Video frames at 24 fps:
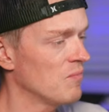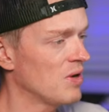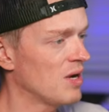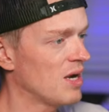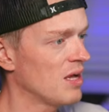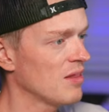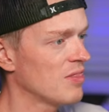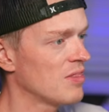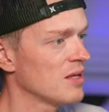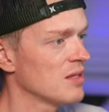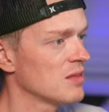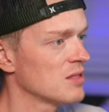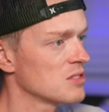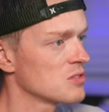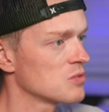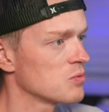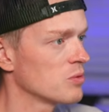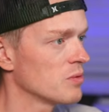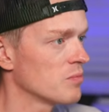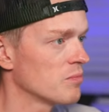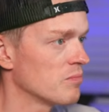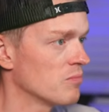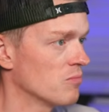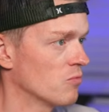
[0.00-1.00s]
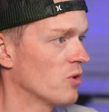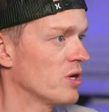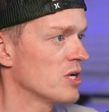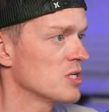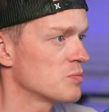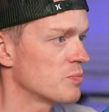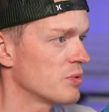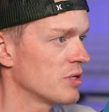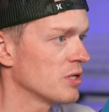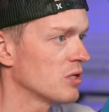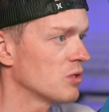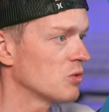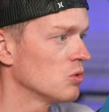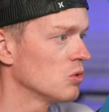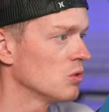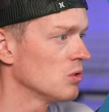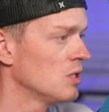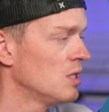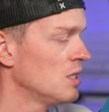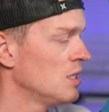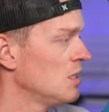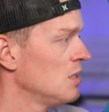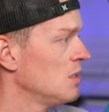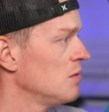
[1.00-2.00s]
I think this way is pretty cool
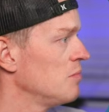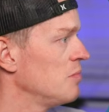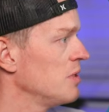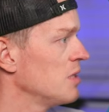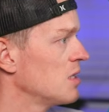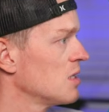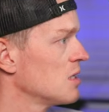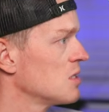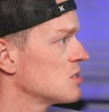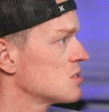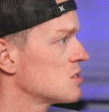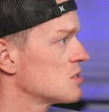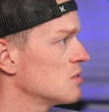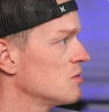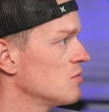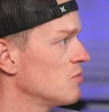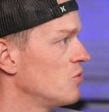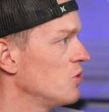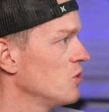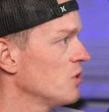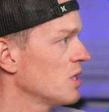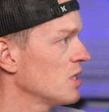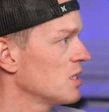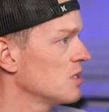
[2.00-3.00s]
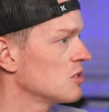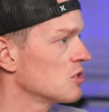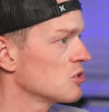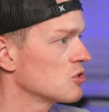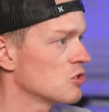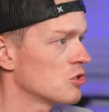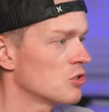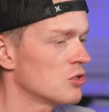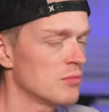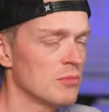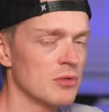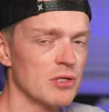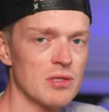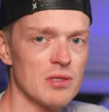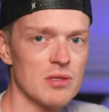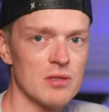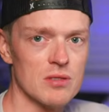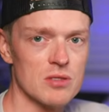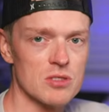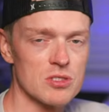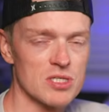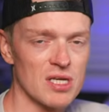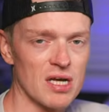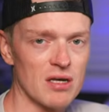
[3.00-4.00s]
because you can determine
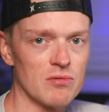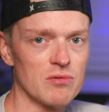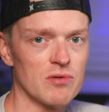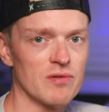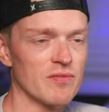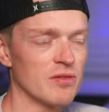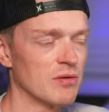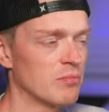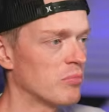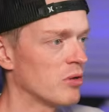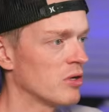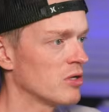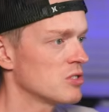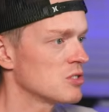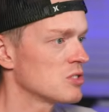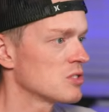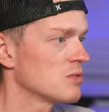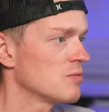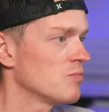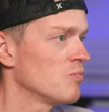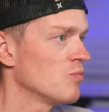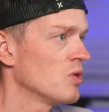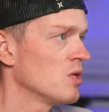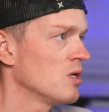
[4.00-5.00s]
the sound of the punch.